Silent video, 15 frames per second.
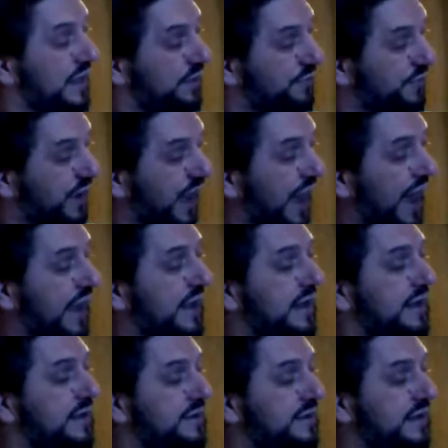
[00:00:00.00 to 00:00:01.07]
flat,
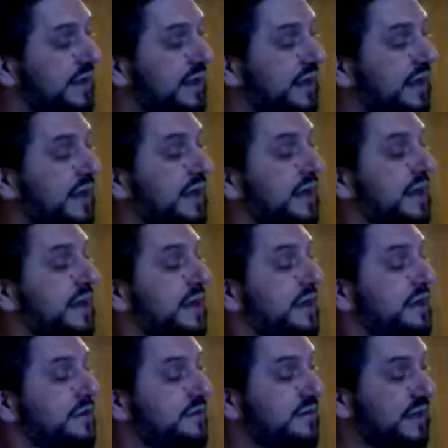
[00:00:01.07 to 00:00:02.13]
D,
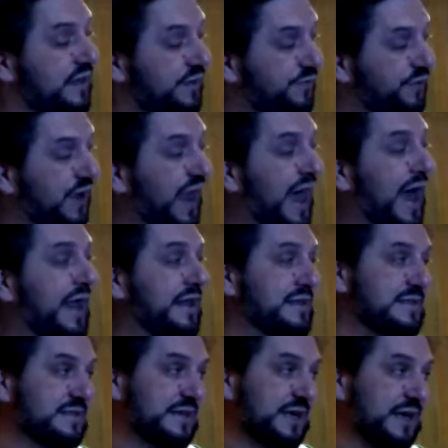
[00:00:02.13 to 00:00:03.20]
D
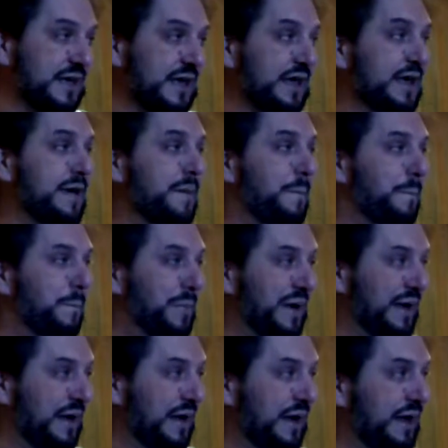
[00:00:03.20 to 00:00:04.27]
flat, C,
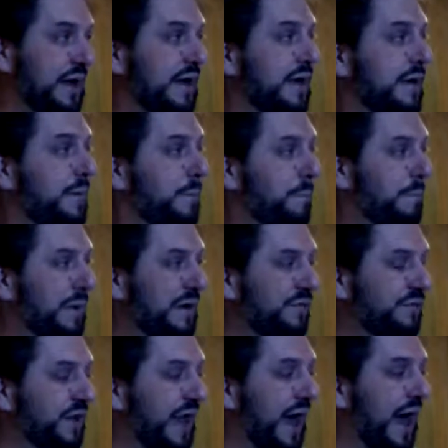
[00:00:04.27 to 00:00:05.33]
B,
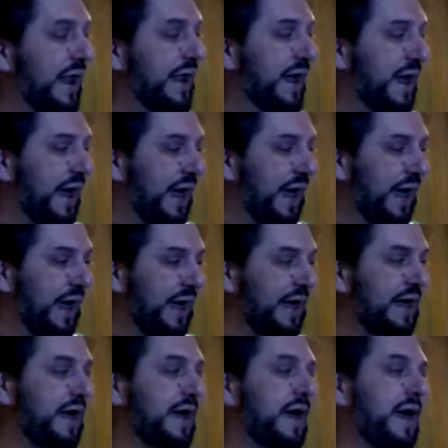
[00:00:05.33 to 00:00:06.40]
B flat,
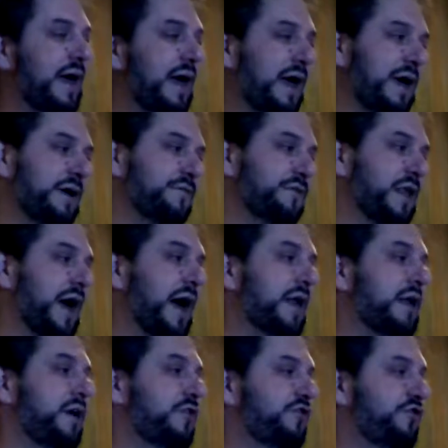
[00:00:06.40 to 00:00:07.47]
A
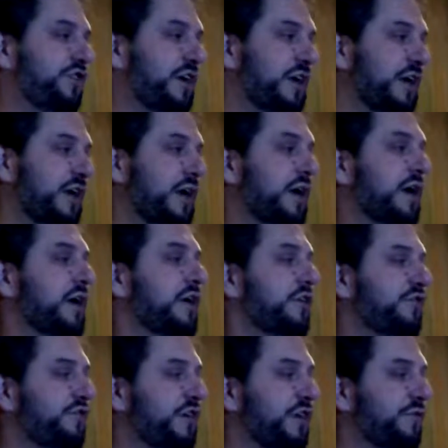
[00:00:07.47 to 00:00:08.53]
flat, G,
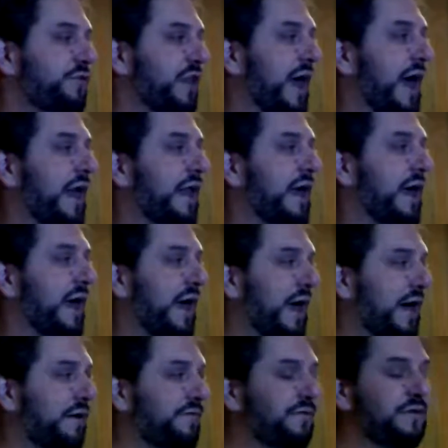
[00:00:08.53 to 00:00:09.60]
G flat,
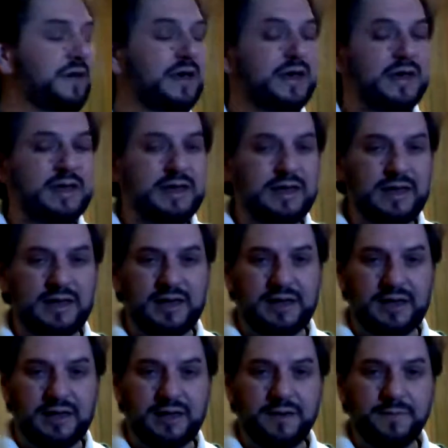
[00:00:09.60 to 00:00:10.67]
F, E.